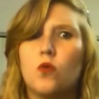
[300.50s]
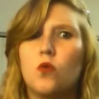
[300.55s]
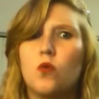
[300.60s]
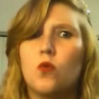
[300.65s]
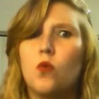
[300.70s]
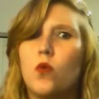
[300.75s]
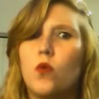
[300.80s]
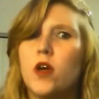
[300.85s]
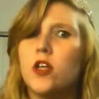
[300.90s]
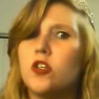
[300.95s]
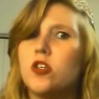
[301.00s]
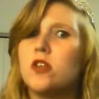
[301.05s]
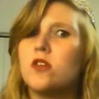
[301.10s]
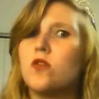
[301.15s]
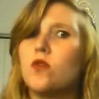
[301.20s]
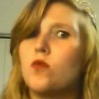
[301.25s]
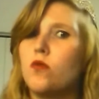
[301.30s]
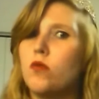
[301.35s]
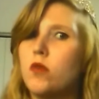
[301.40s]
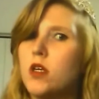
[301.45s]
which
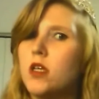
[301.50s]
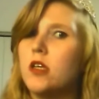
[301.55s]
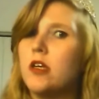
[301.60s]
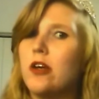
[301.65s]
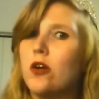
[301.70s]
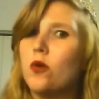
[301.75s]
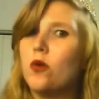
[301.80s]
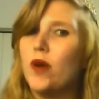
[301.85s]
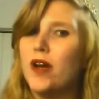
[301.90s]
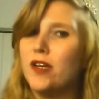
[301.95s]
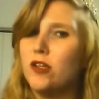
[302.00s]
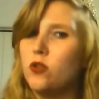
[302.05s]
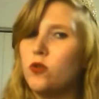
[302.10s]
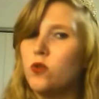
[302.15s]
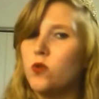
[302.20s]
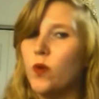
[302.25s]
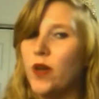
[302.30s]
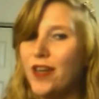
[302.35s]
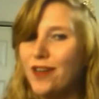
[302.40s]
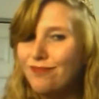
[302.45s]
is a really good way to
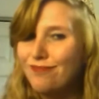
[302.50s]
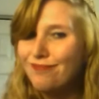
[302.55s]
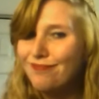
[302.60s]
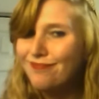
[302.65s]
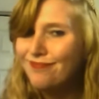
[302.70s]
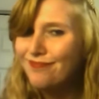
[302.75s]
lose weight,